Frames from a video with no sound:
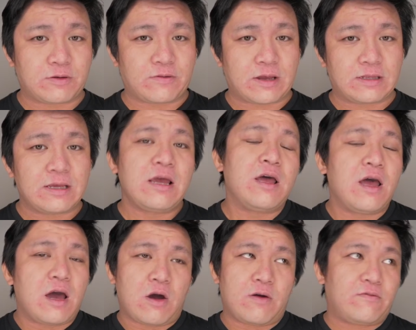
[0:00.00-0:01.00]
with that.
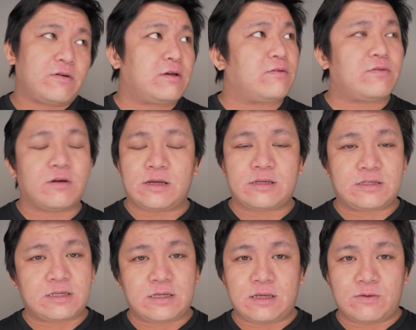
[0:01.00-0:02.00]
However, if you're in a
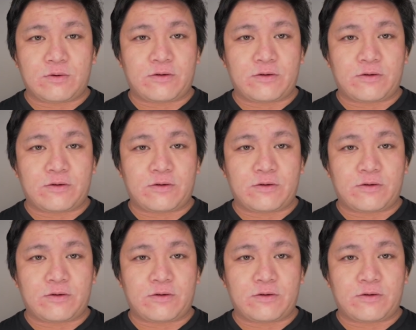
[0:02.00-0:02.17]
city